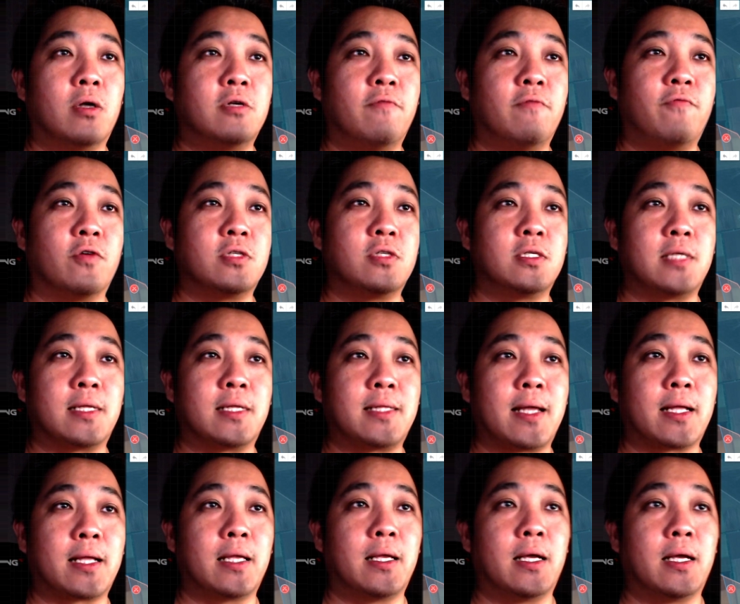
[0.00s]
forces
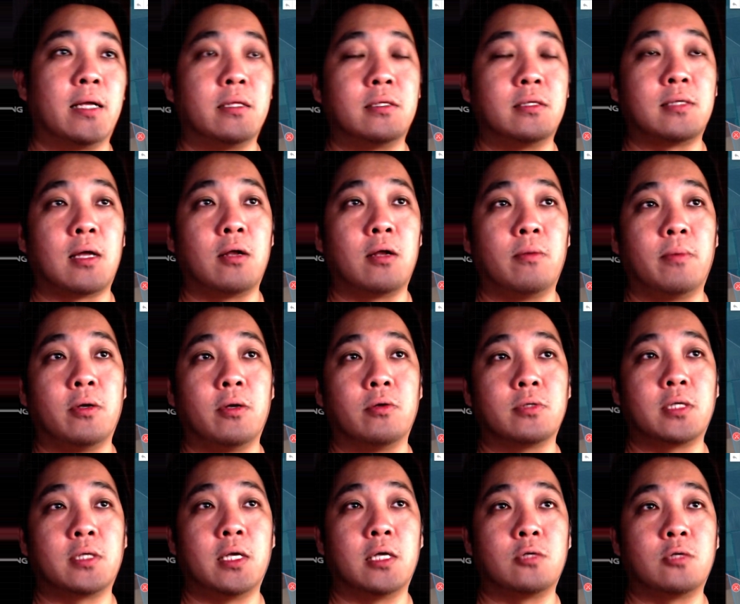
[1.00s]
attacking at
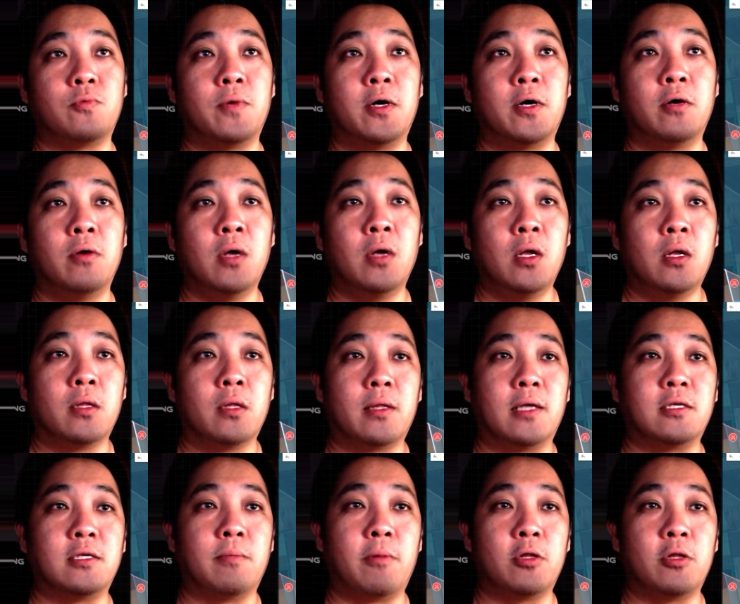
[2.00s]
Staromayorsky as well.
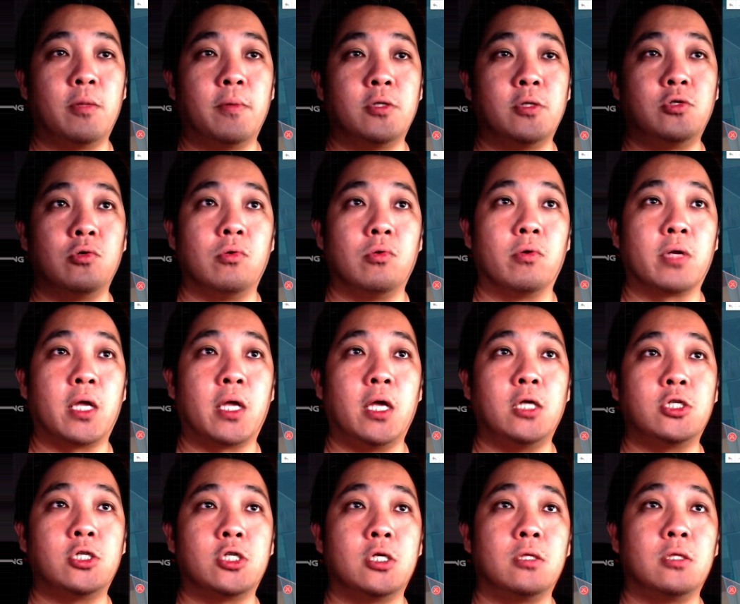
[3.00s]
There's a multiple
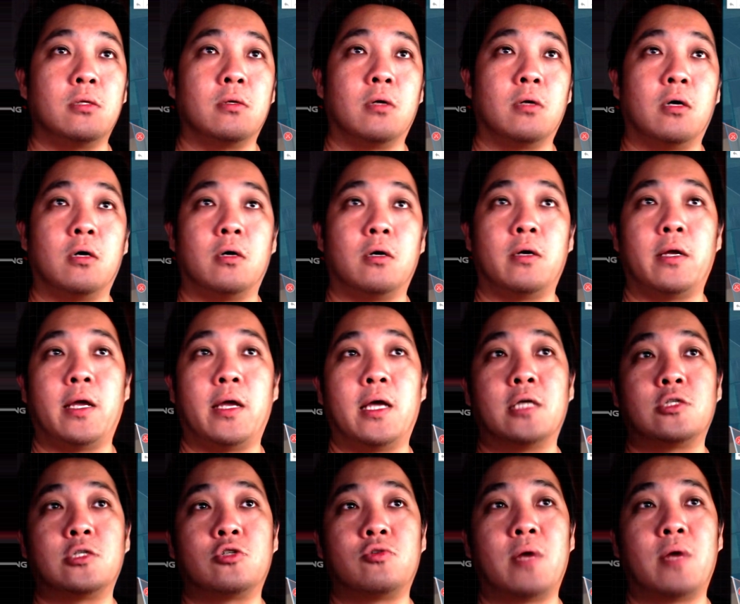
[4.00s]
geolocation
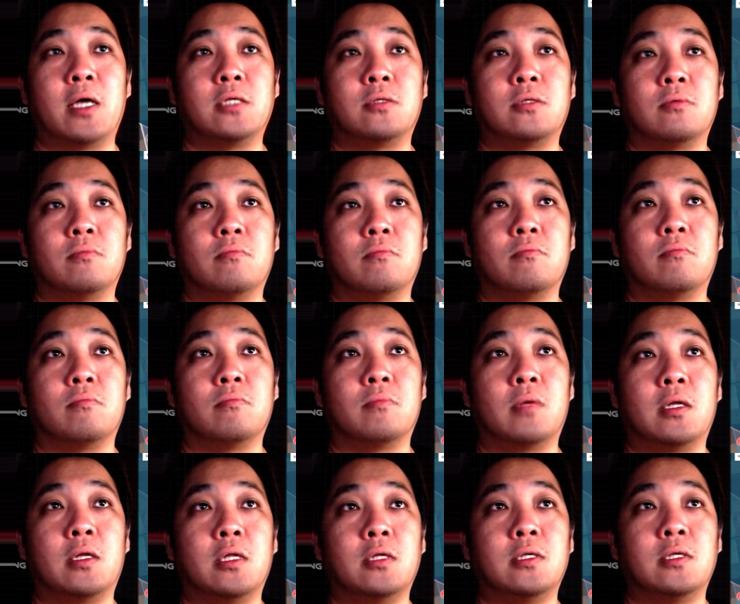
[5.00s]
airstrikes.
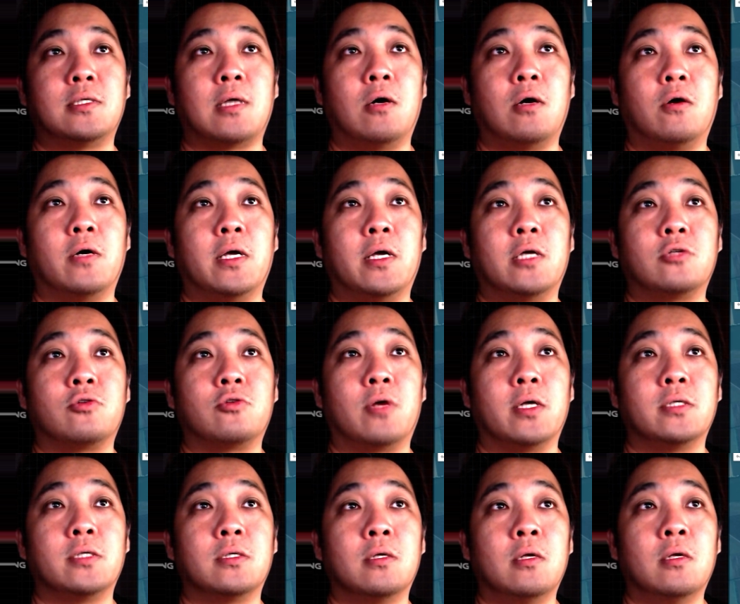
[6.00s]
I think these are all
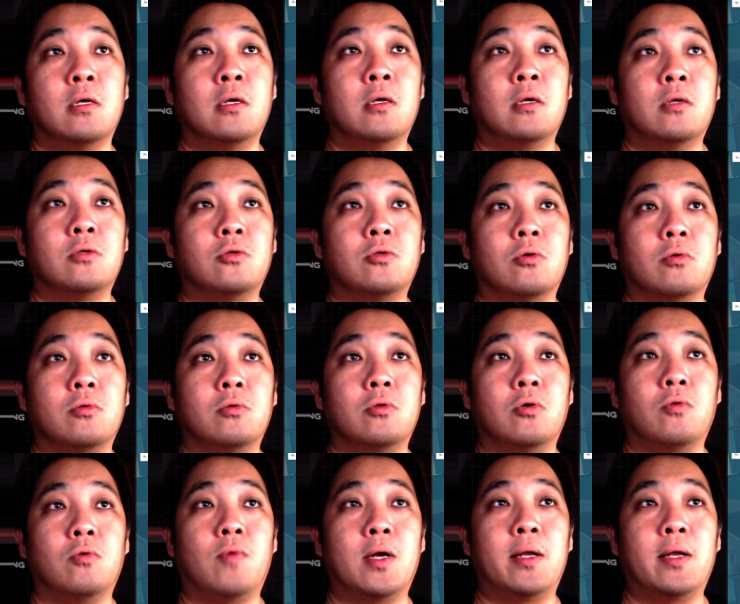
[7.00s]
airstrikes. So no,
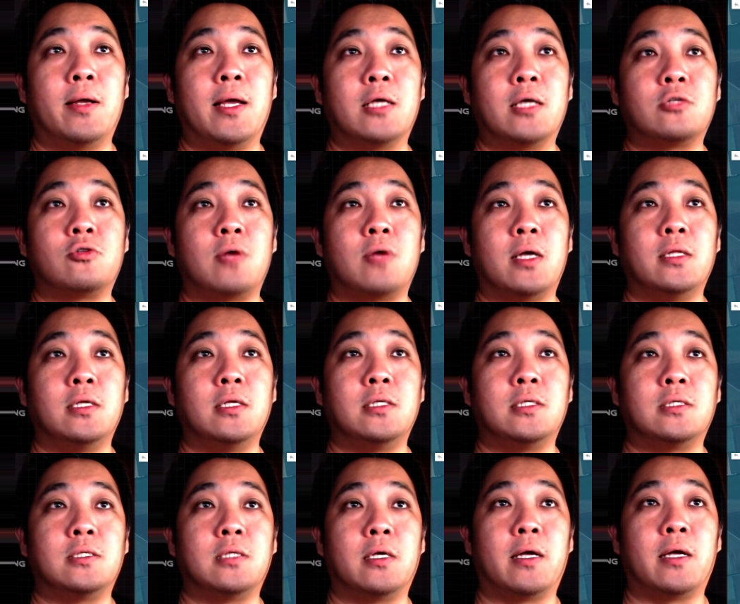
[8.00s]
one airstrike, this is
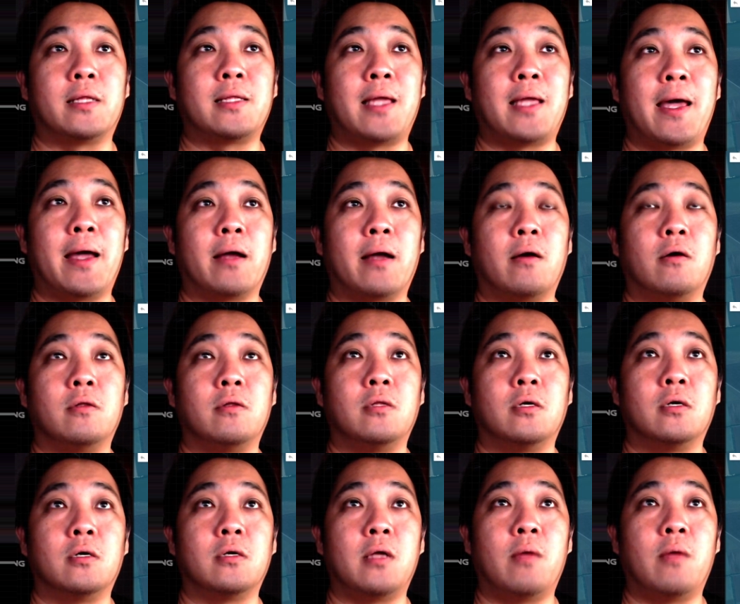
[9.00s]
the attack on
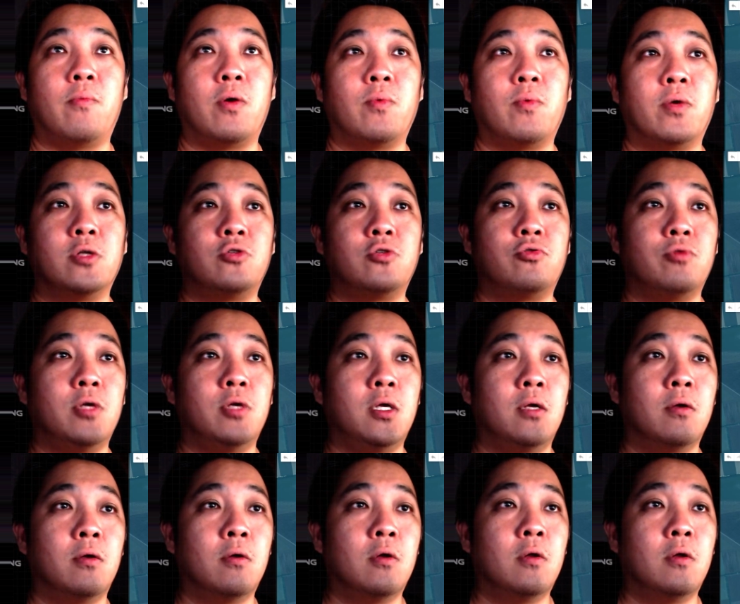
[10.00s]
the M113,
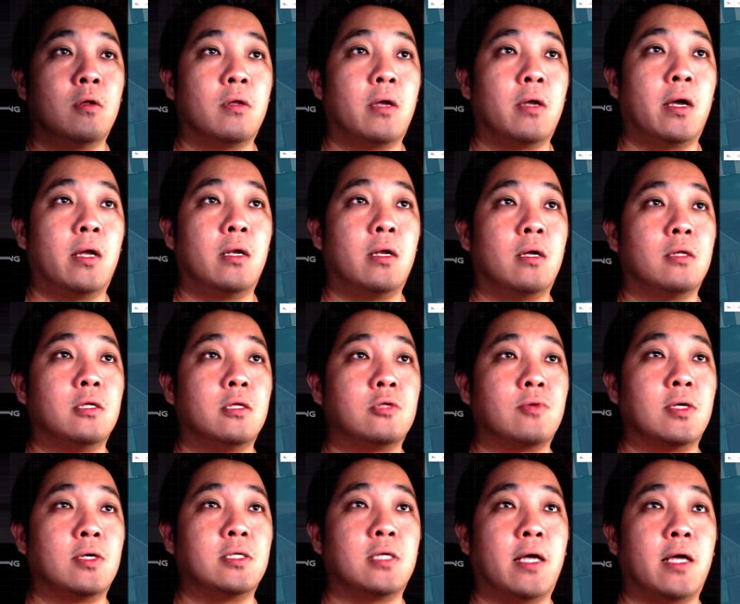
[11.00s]
and this
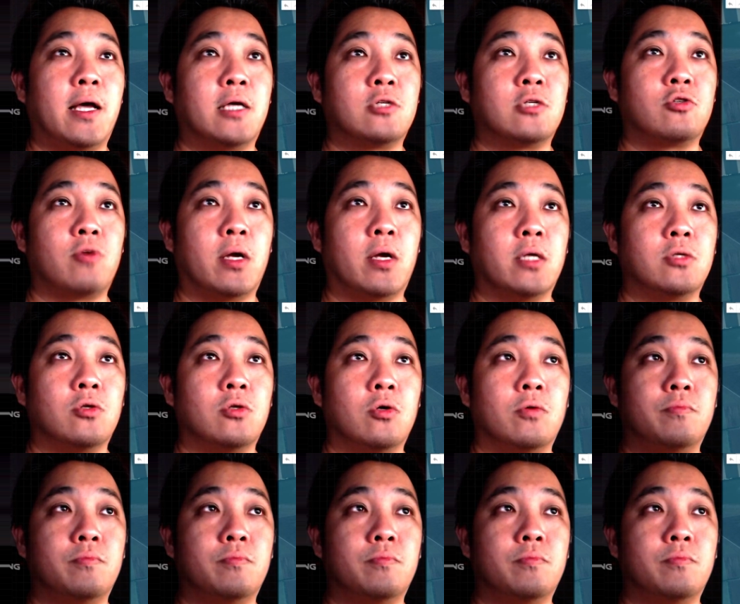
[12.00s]
one is an airstrike. So